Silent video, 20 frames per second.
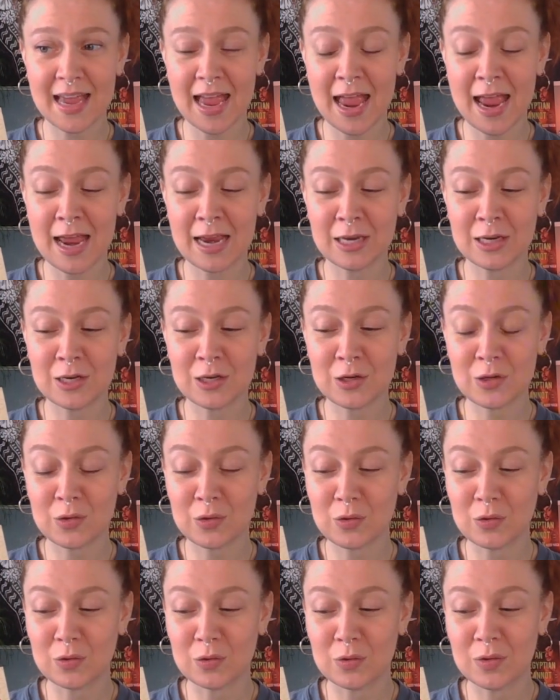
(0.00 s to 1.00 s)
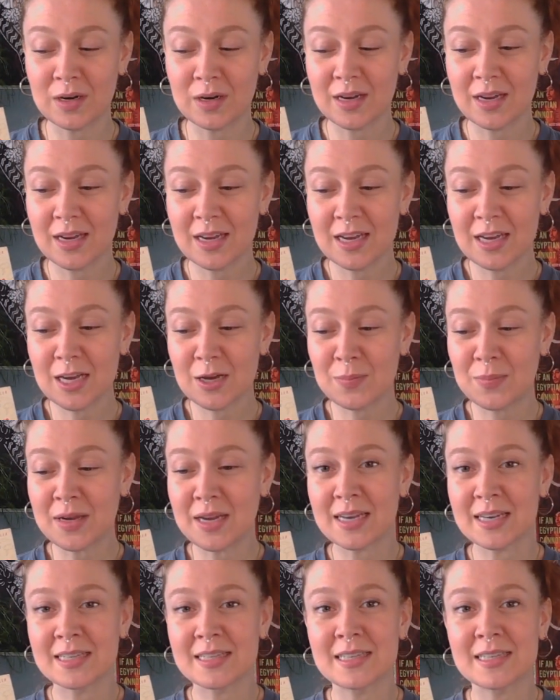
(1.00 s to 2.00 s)
And you
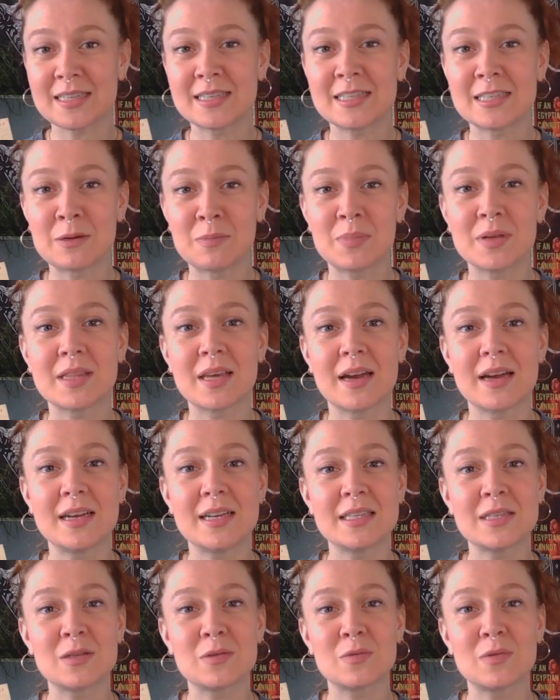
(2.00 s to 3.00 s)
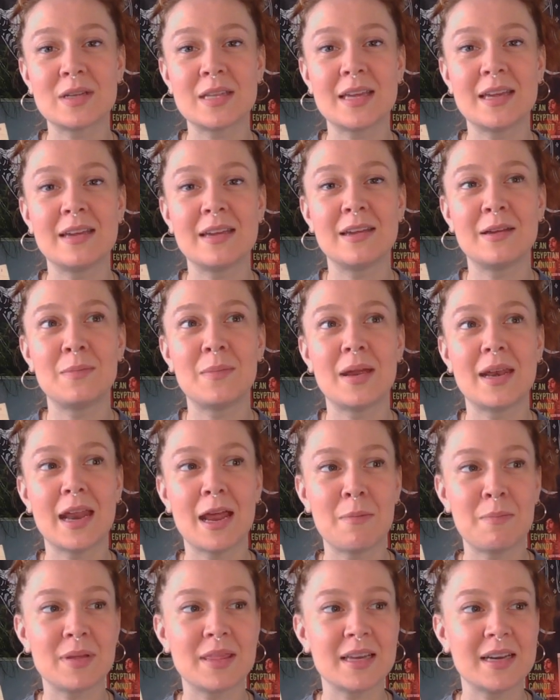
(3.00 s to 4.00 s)
begin to sympathize with him and
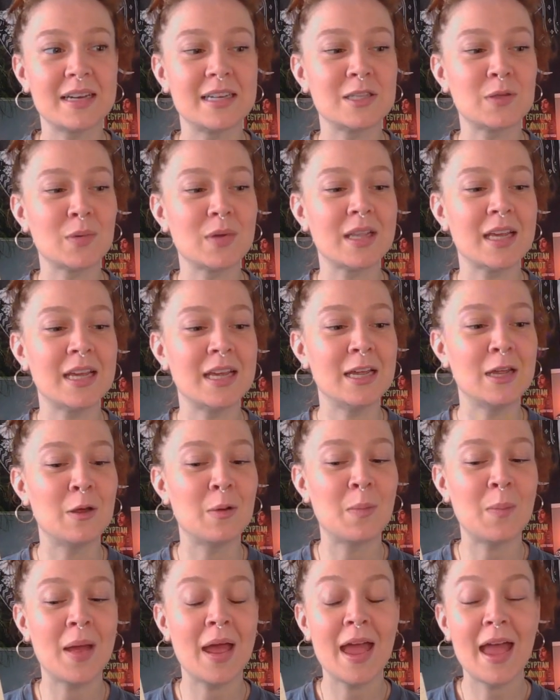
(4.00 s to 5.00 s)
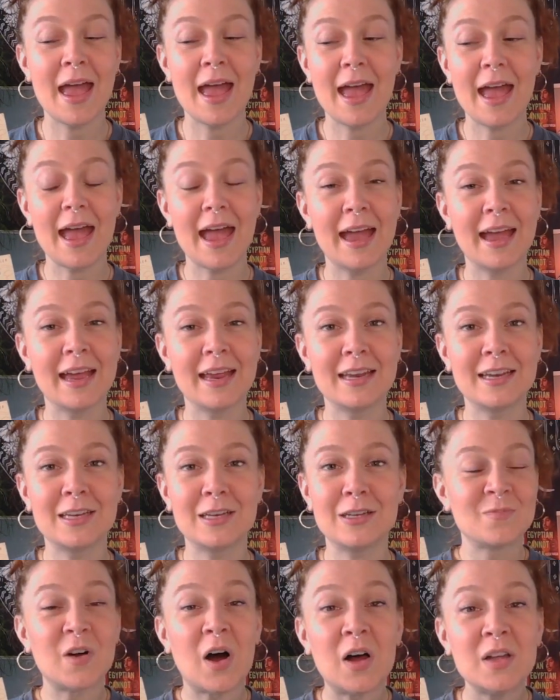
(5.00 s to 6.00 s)
empathize with him
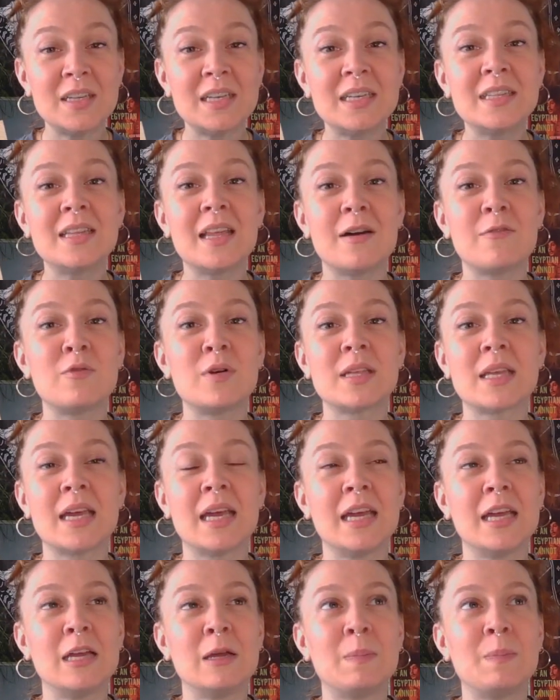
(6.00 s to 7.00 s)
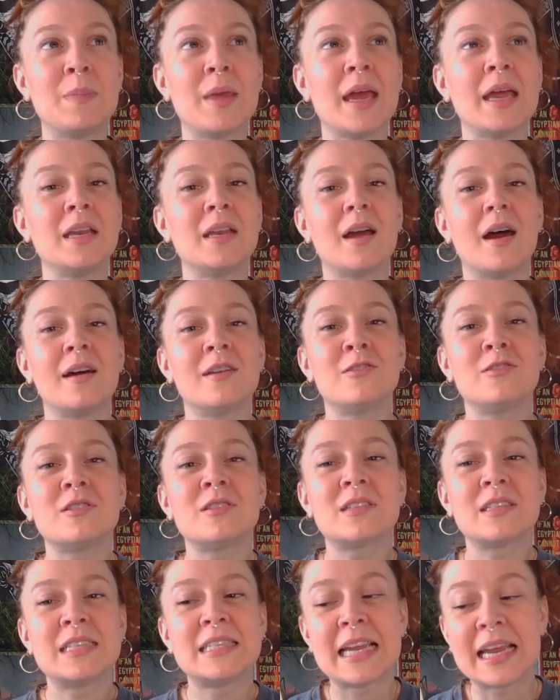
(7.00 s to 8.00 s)
and fall in love with him and
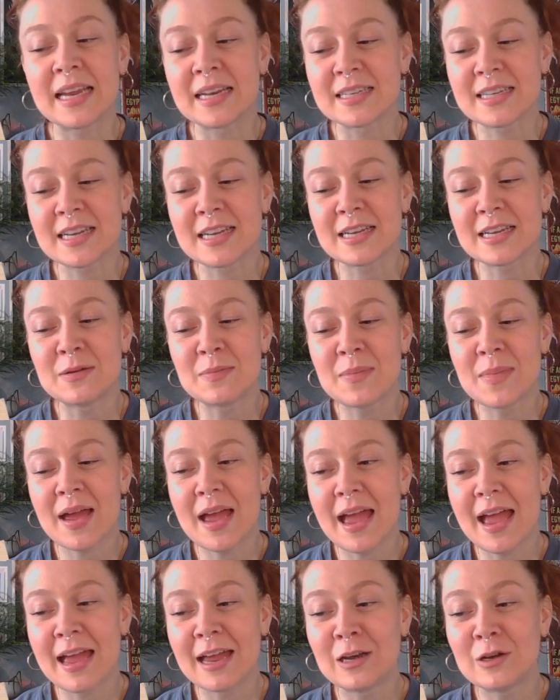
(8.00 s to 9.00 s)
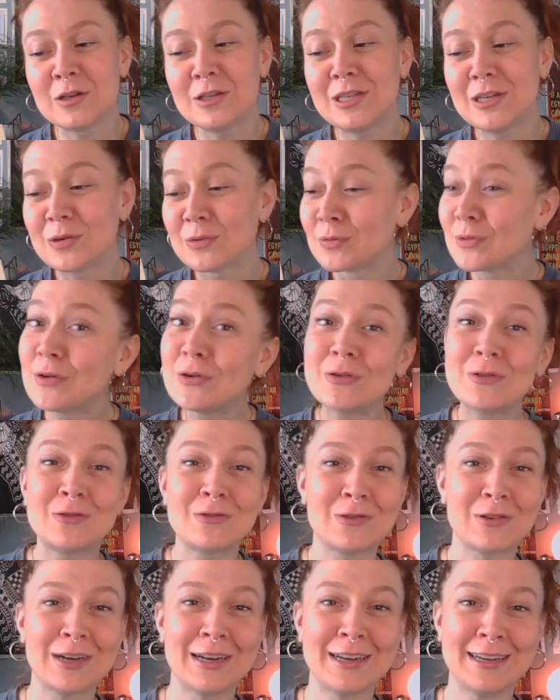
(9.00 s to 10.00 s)
understand him, and you root
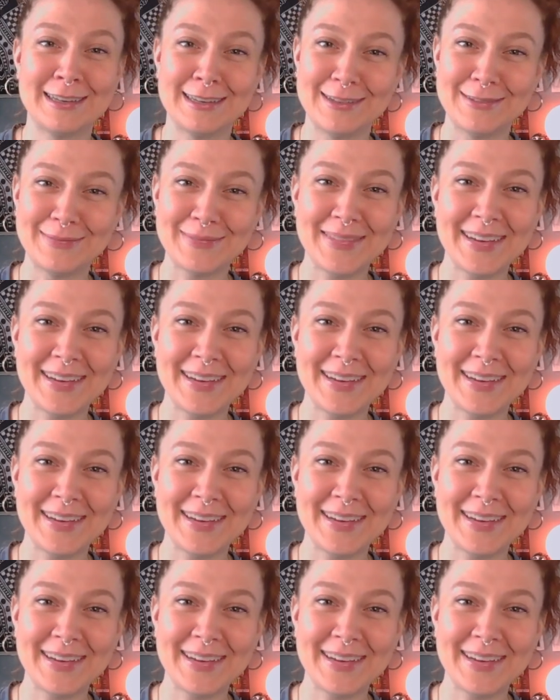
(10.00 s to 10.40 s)
for him,